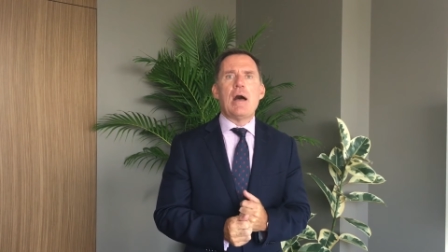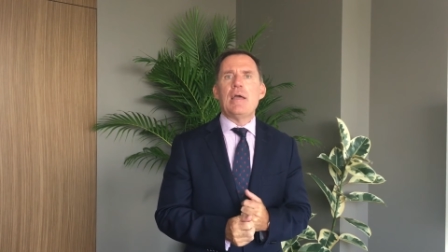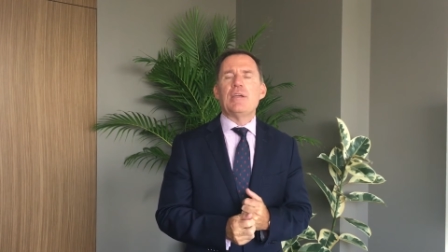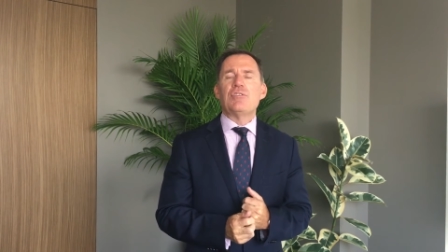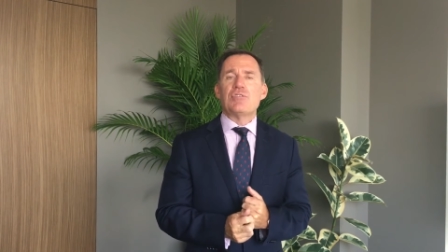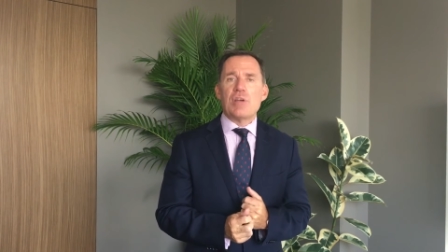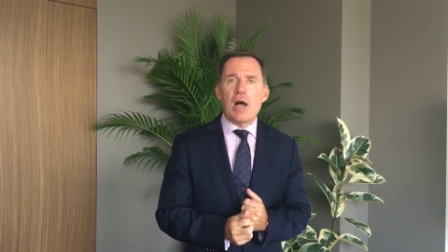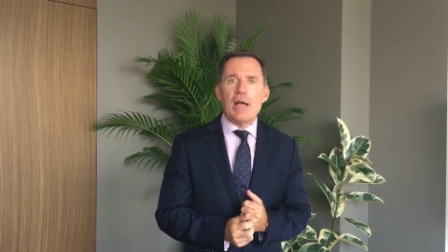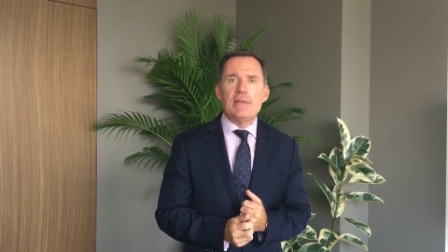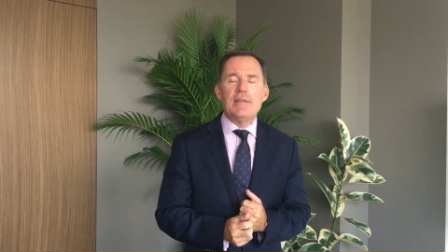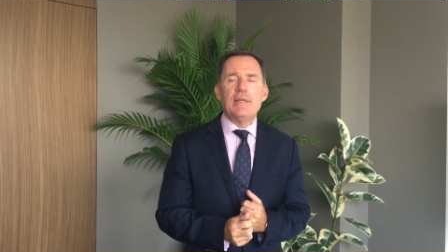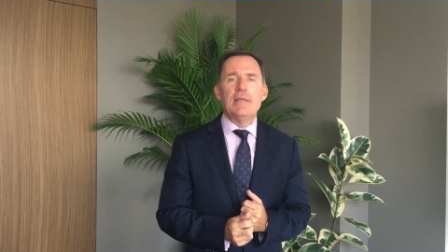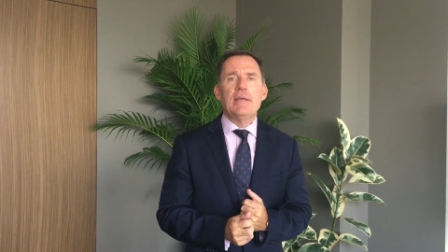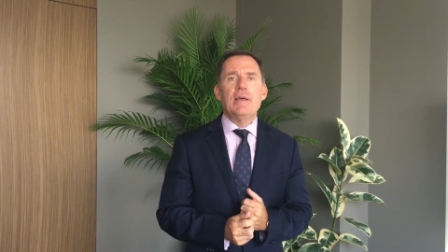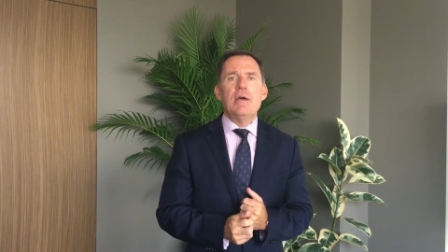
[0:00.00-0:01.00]

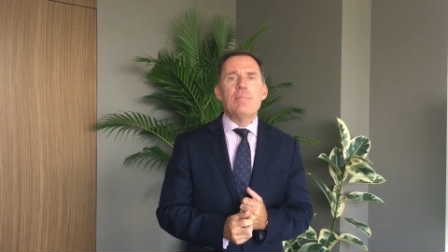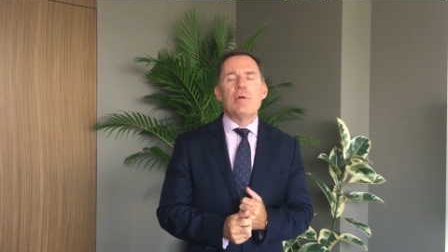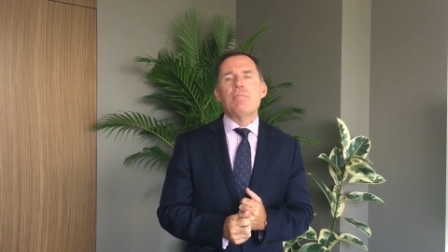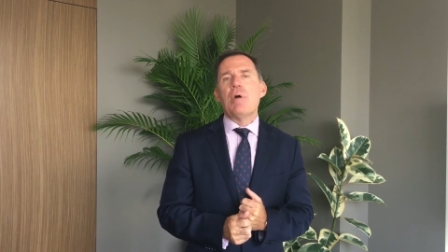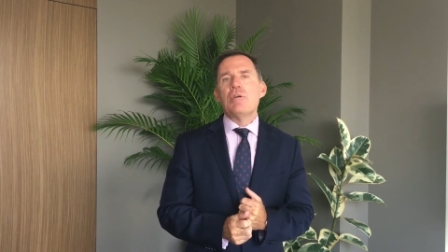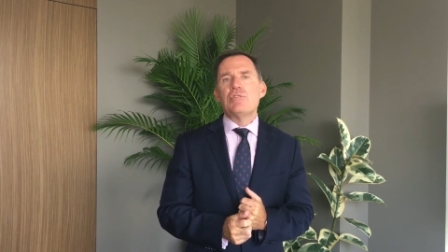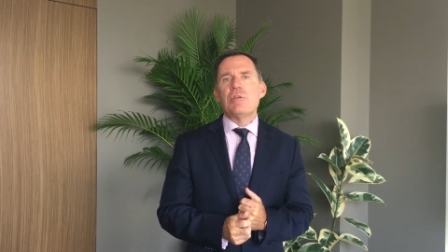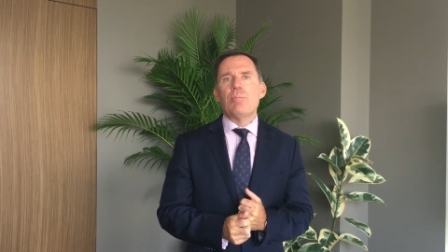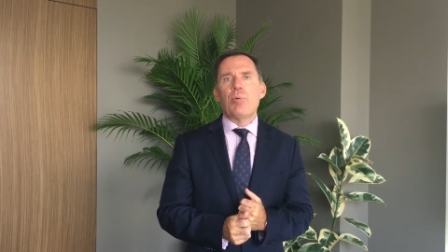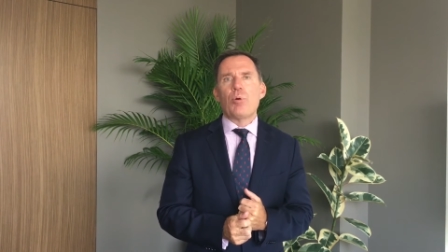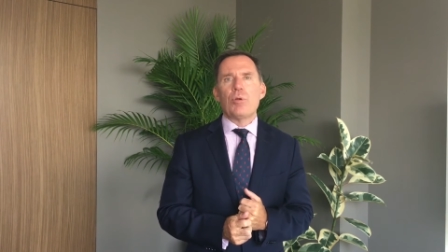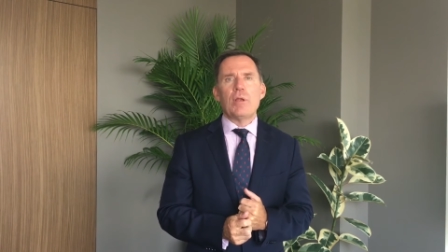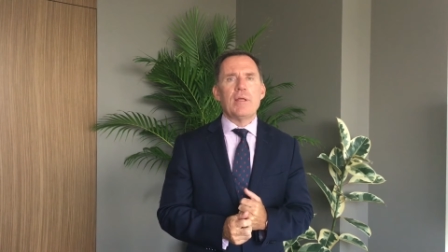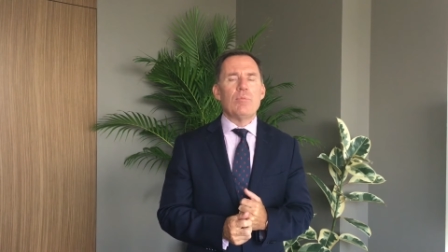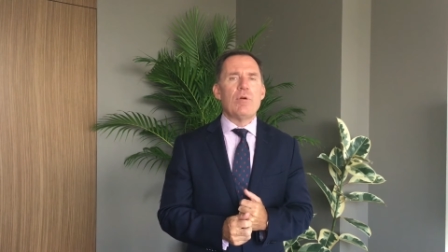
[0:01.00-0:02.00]
exciting, but most importantly